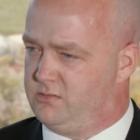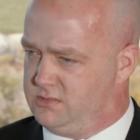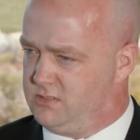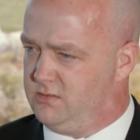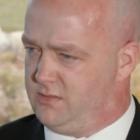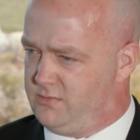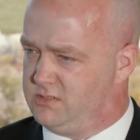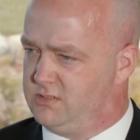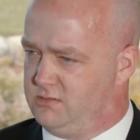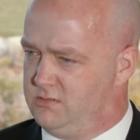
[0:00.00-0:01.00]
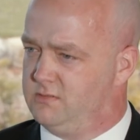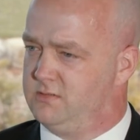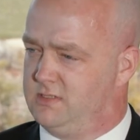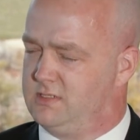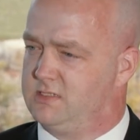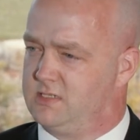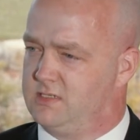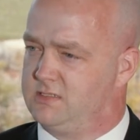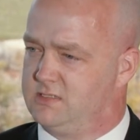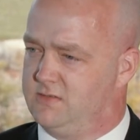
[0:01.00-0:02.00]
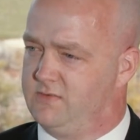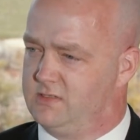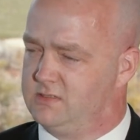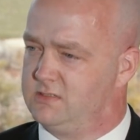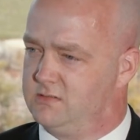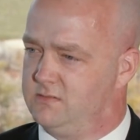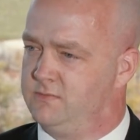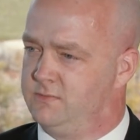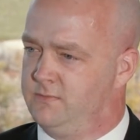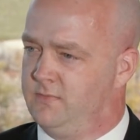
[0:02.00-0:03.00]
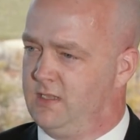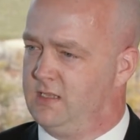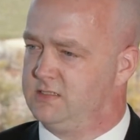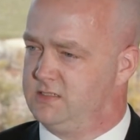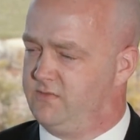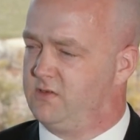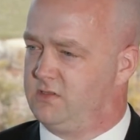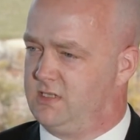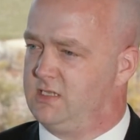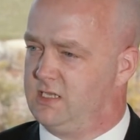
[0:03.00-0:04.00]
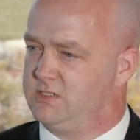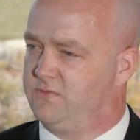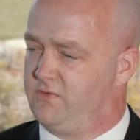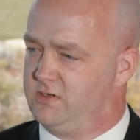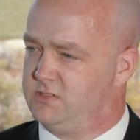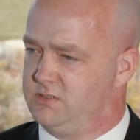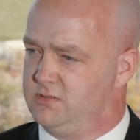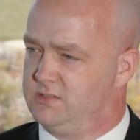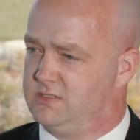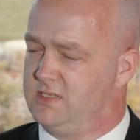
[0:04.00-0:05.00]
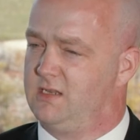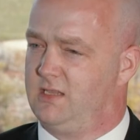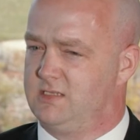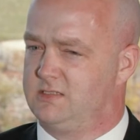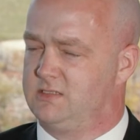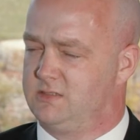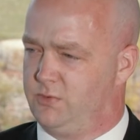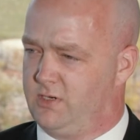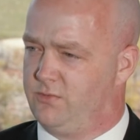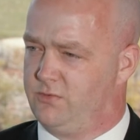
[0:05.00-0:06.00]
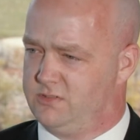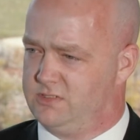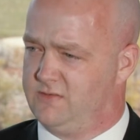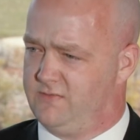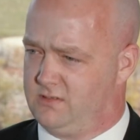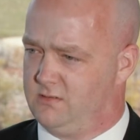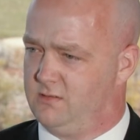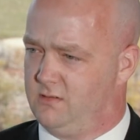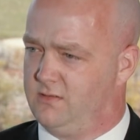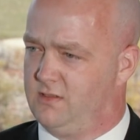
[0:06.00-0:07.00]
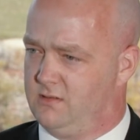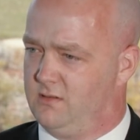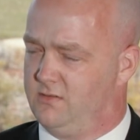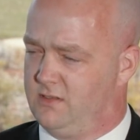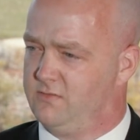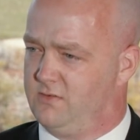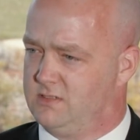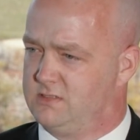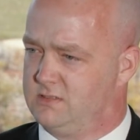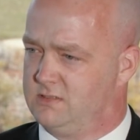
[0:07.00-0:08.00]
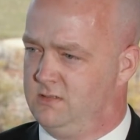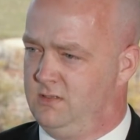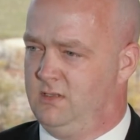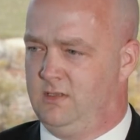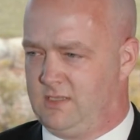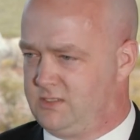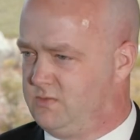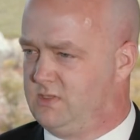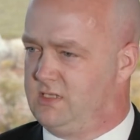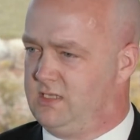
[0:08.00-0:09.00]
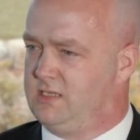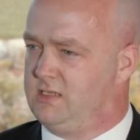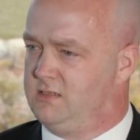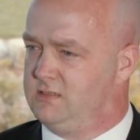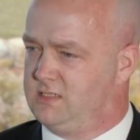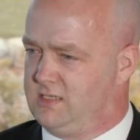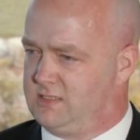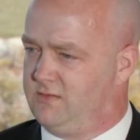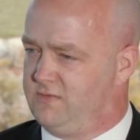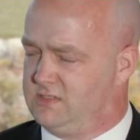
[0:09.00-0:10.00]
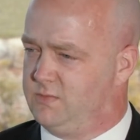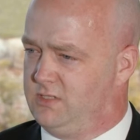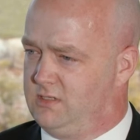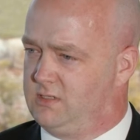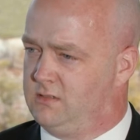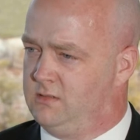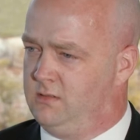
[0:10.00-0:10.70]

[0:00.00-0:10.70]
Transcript: called SecureW2 that does our certificates and certificate authentication for our students, and that allows us to put our root certificate on their devices. That's really key to get that visibility